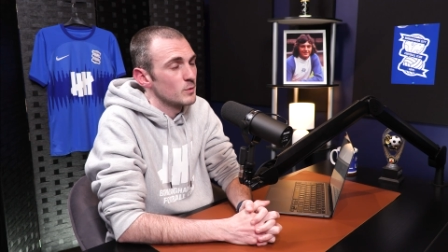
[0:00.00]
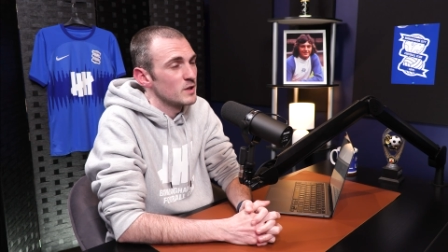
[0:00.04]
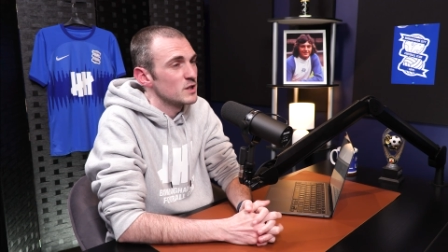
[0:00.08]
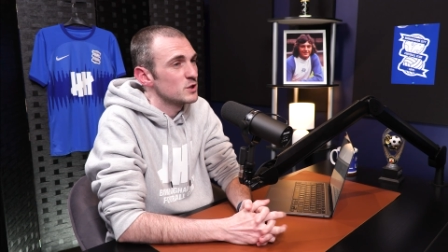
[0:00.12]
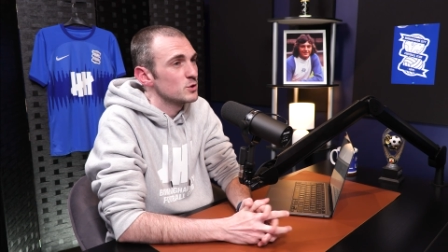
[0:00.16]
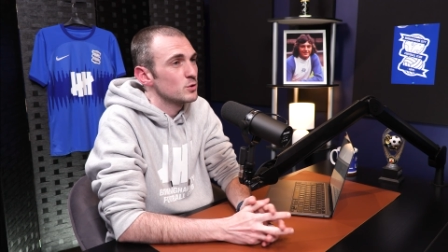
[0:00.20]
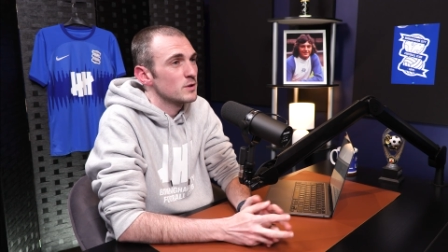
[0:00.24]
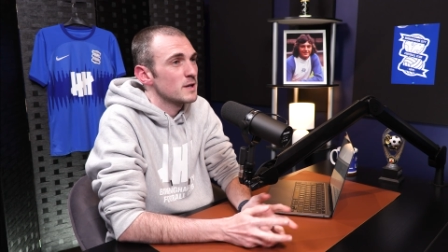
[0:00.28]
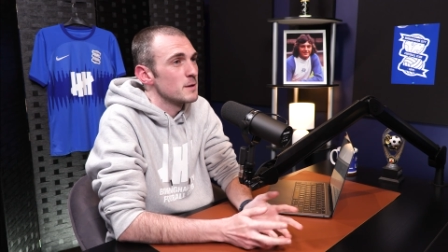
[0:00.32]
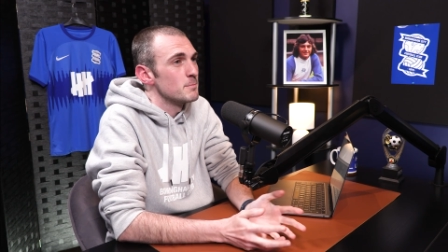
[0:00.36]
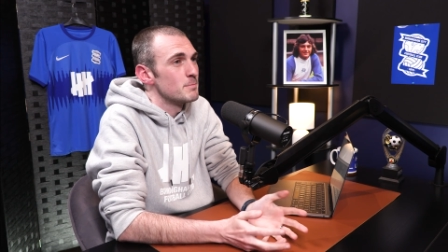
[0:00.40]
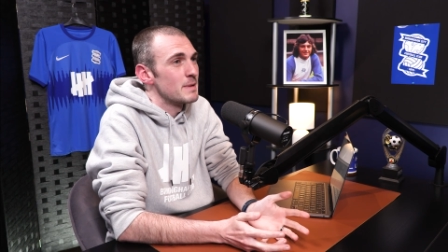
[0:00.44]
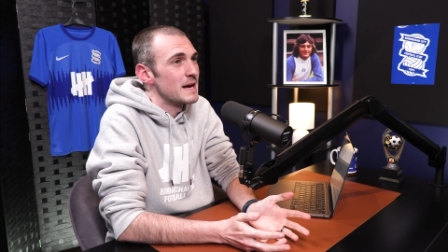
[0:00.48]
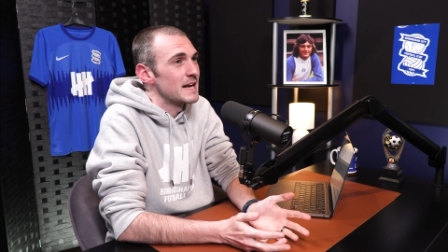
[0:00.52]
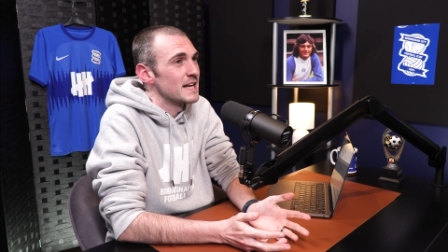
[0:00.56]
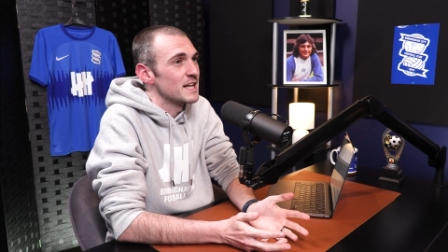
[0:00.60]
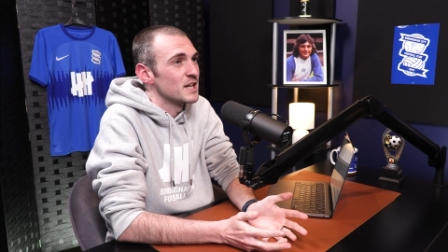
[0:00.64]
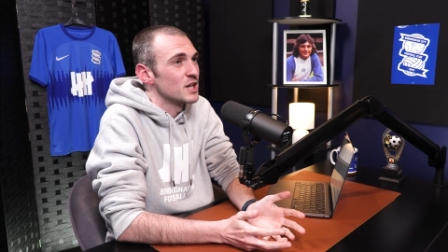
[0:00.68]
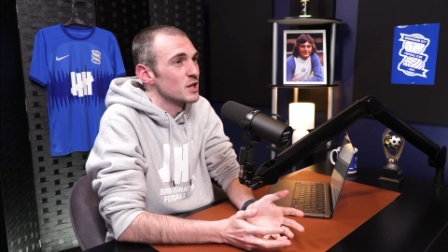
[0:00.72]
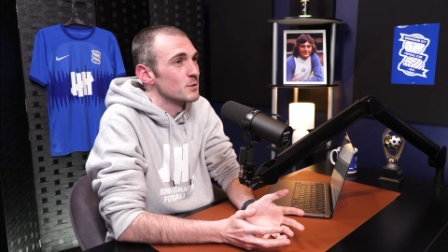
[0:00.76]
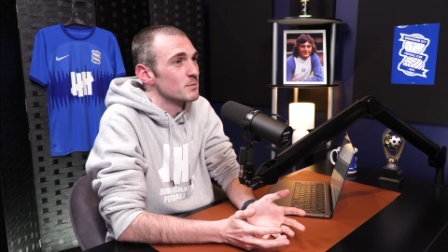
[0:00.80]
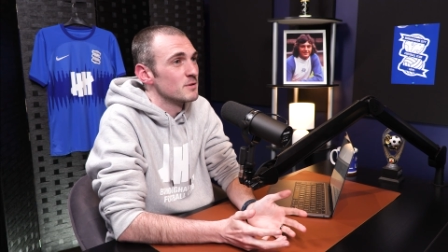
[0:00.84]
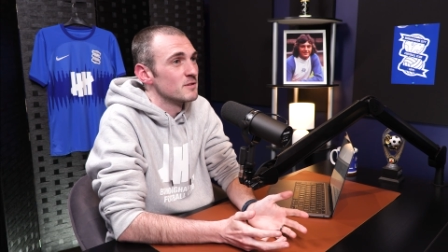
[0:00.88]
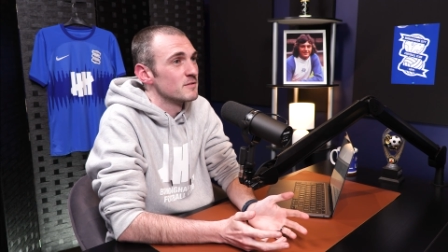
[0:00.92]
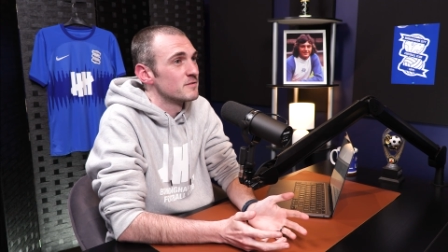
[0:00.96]
We're talking
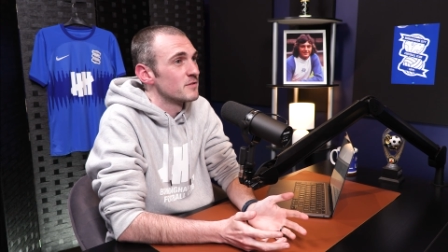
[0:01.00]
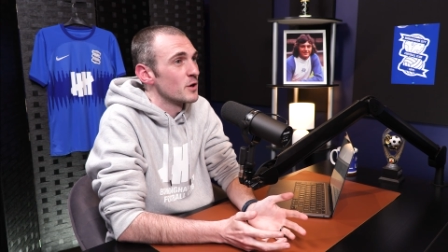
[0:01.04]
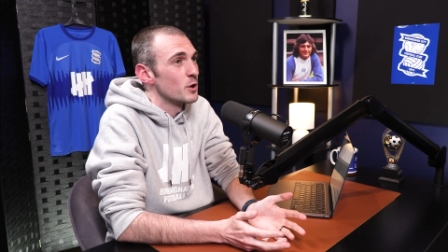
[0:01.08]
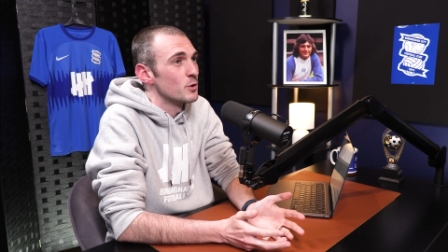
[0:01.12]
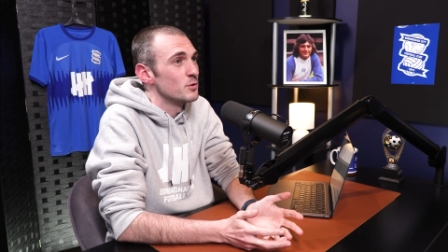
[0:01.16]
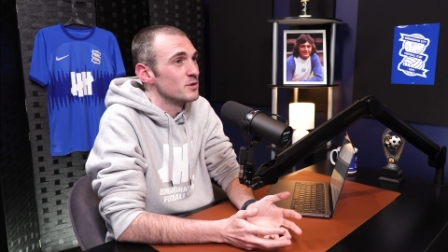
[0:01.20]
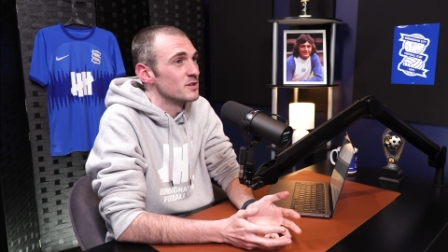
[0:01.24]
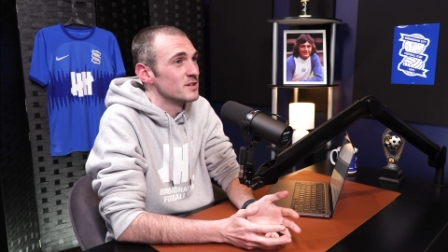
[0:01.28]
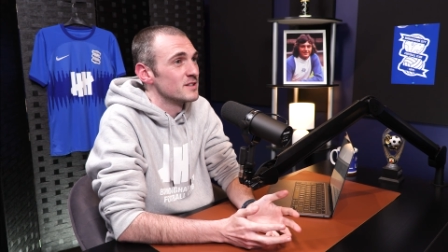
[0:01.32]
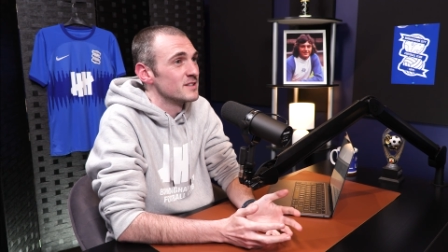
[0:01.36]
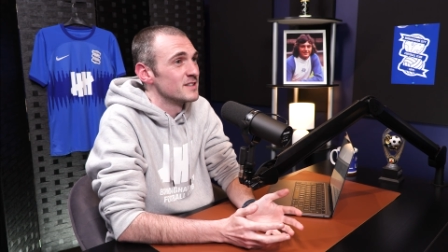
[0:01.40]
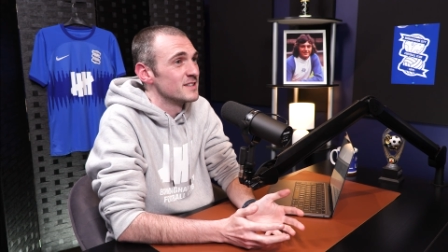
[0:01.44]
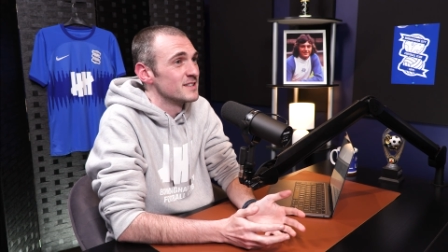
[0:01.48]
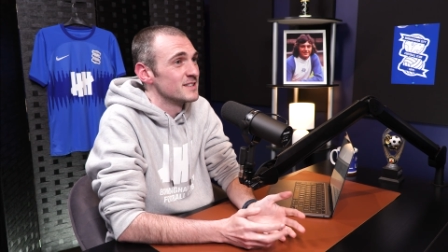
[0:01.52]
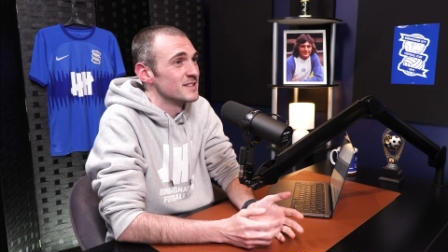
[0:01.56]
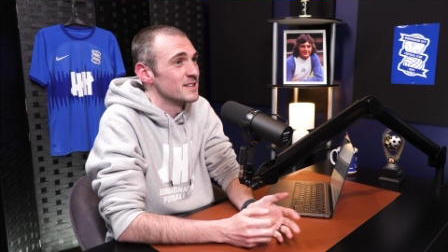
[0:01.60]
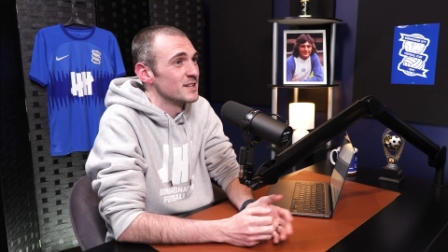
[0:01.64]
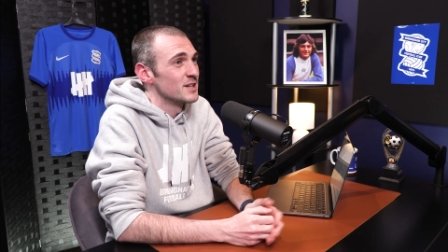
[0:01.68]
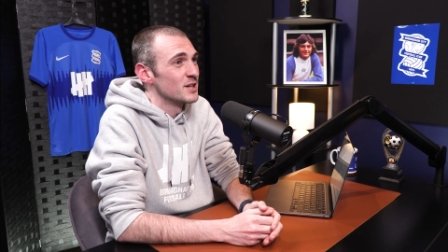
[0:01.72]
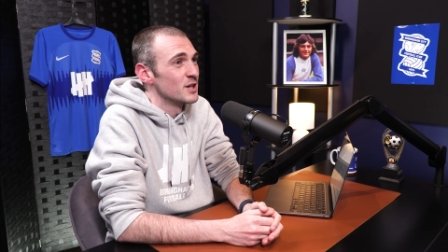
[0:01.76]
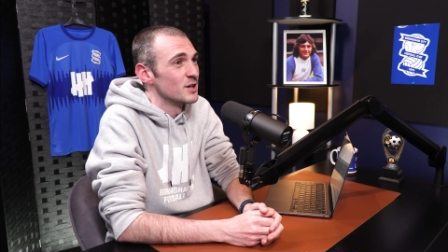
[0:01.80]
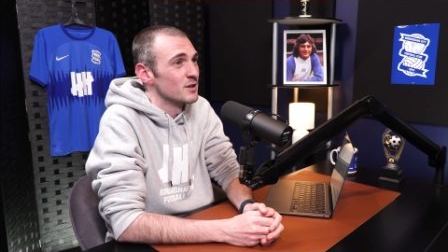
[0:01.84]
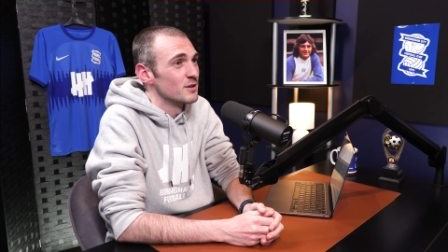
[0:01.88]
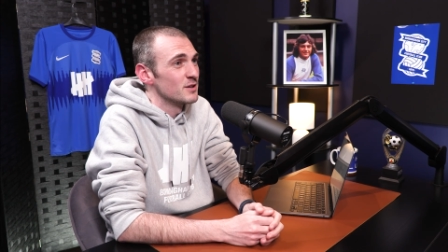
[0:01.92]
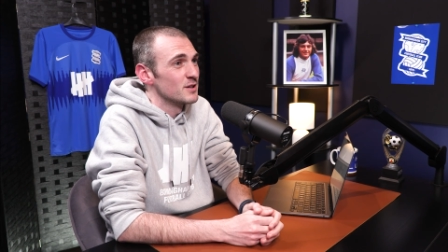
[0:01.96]
Bellingham and Foden
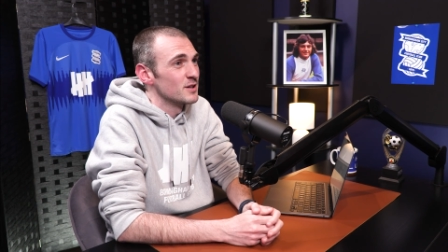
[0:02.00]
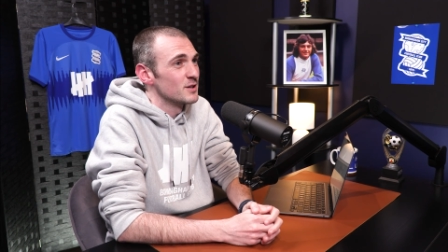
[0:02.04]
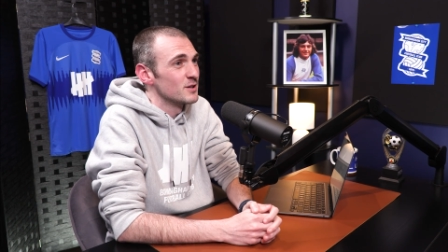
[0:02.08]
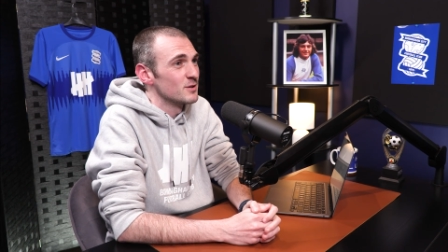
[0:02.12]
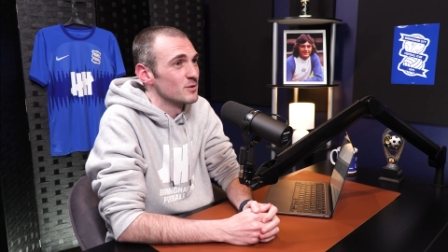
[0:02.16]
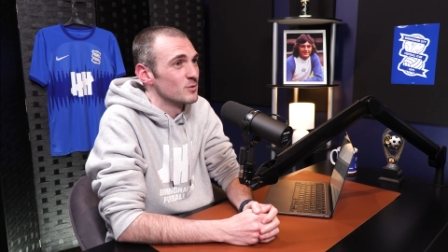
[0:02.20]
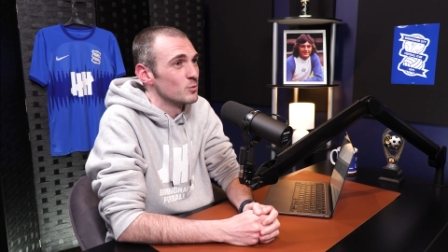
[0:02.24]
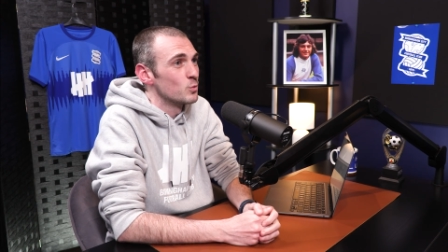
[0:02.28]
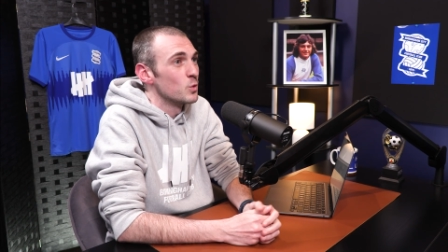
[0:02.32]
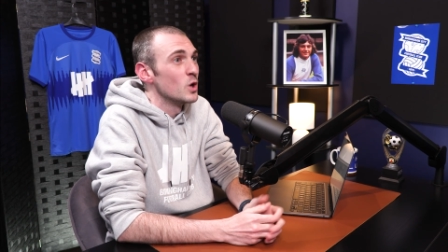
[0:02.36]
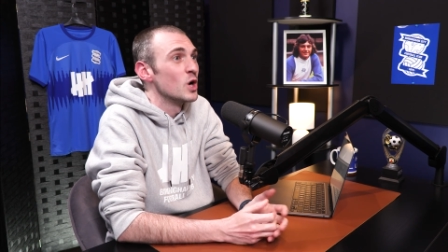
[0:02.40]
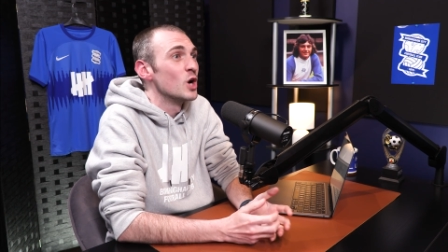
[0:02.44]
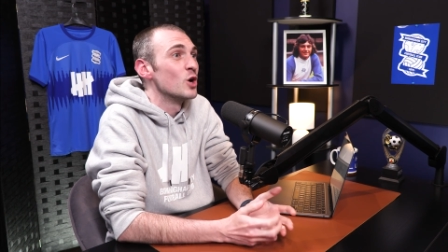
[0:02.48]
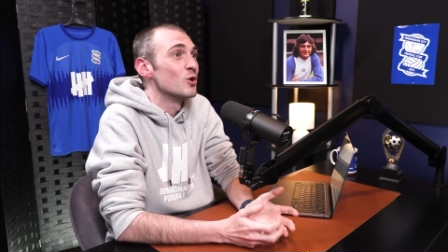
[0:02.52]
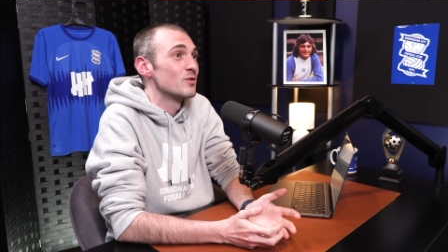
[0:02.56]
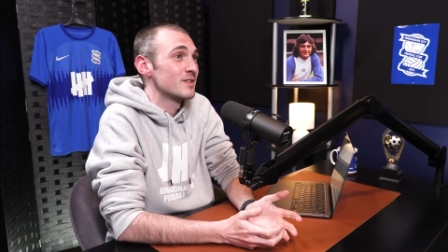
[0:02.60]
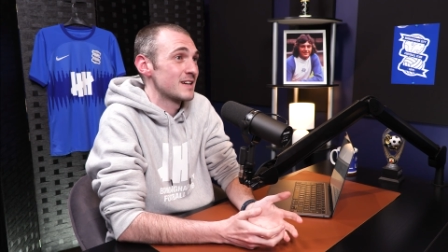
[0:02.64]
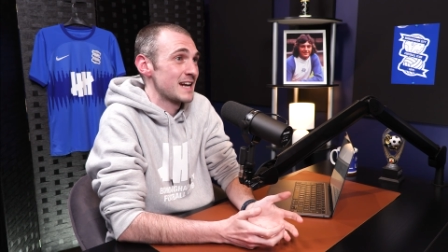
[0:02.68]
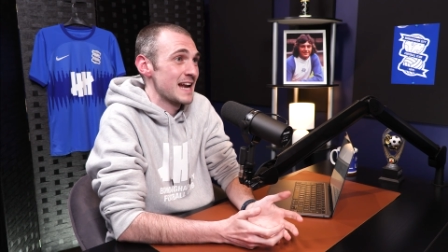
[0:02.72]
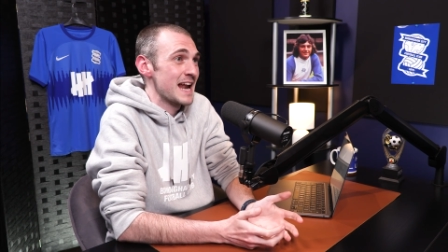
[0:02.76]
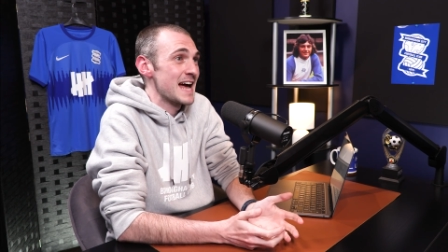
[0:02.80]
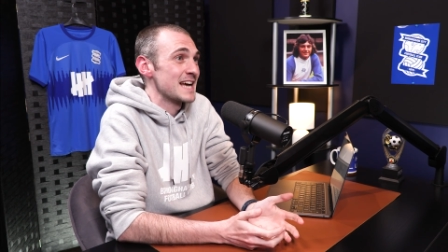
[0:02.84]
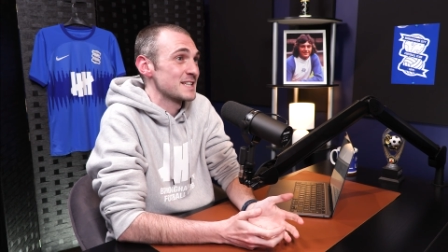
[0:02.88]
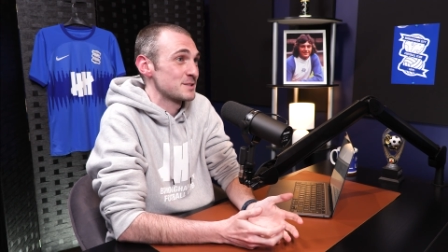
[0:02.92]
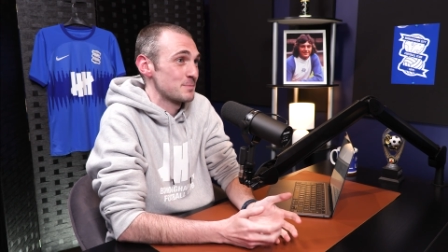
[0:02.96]
and
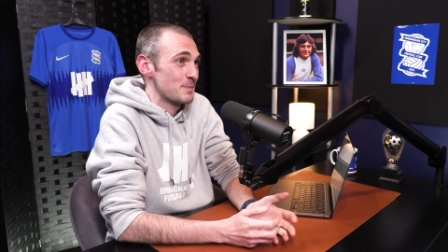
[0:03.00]
world-class